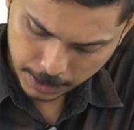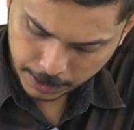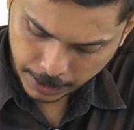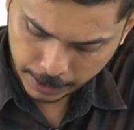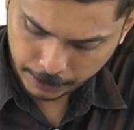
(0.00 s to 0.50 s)

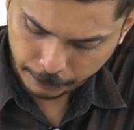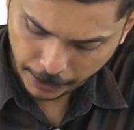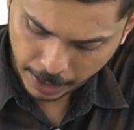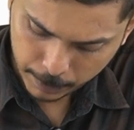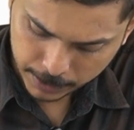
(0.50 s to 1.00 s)
then
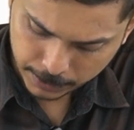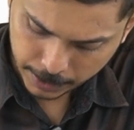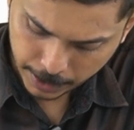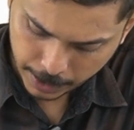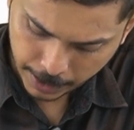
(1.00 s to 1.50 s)

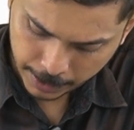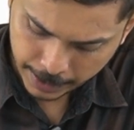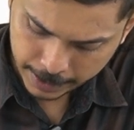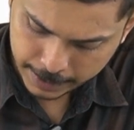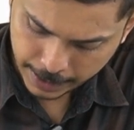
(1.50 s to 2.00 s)
famous
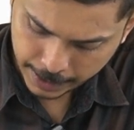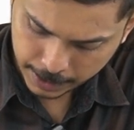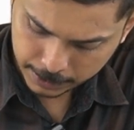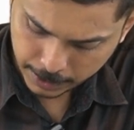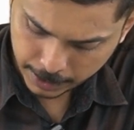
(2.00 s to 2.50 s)
Indian
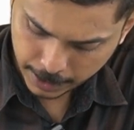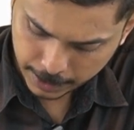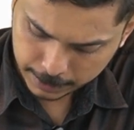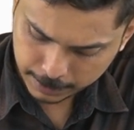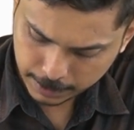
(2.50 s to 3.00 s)
dynasty, that
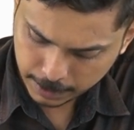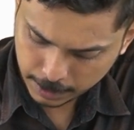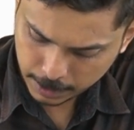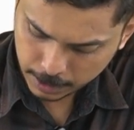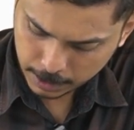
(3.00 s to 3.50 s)
is
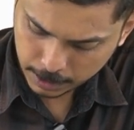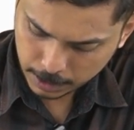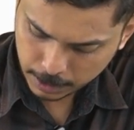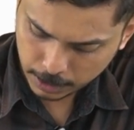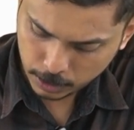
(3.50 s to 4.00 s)

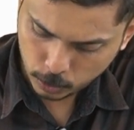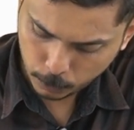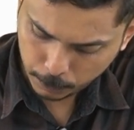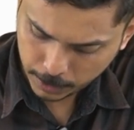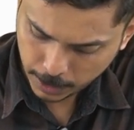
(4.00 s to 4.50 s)

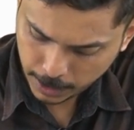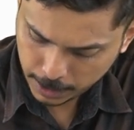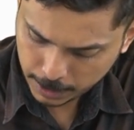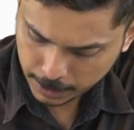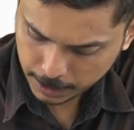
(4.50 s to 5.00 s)

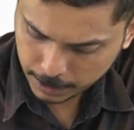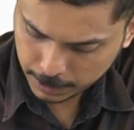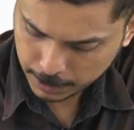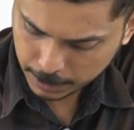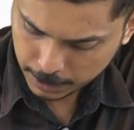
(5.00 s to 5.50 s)
Gupta
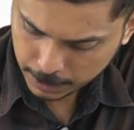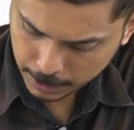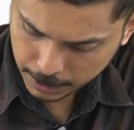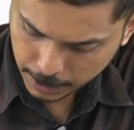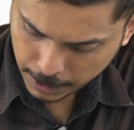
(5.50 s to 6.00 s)

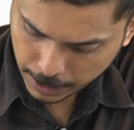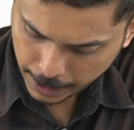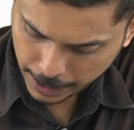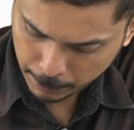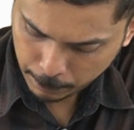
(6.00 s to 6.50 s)

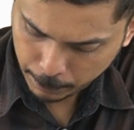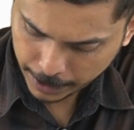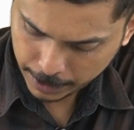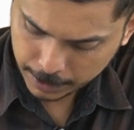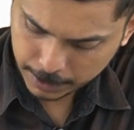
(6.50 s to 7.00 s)

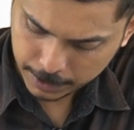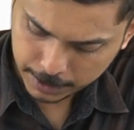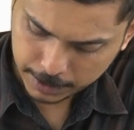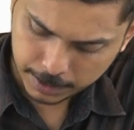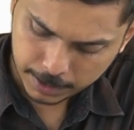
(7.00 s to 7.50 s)
Empire.
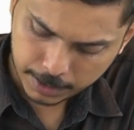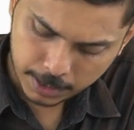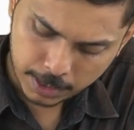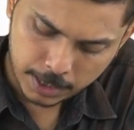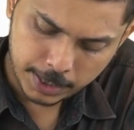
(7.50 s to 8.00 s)

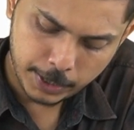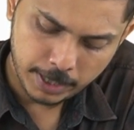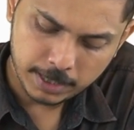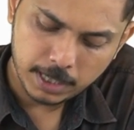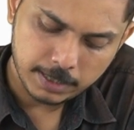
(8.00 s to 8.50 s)

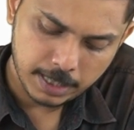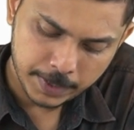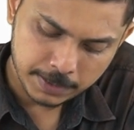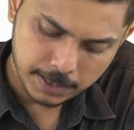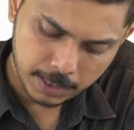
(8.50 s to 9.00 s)
During that time
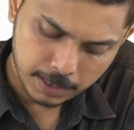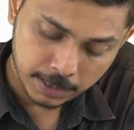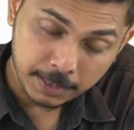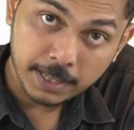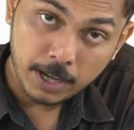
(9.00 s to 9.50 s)
in
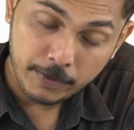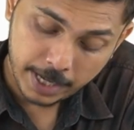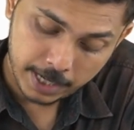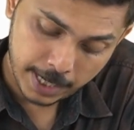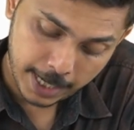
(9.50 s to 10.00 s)
southern India we
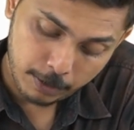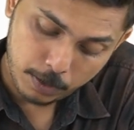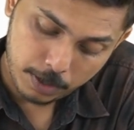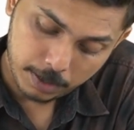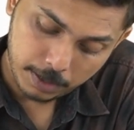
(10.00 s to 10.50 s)
can have